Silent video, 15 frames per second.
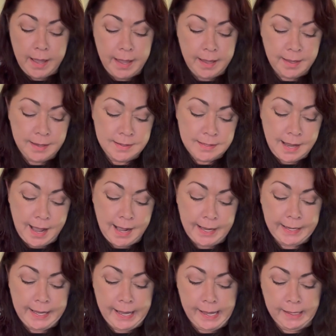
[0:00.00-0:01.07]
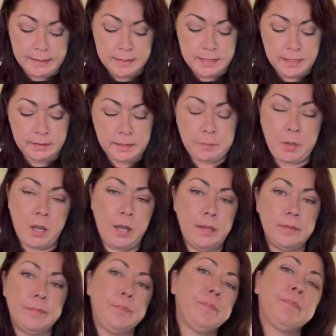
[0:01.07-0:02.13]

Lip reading: And I accidentally bought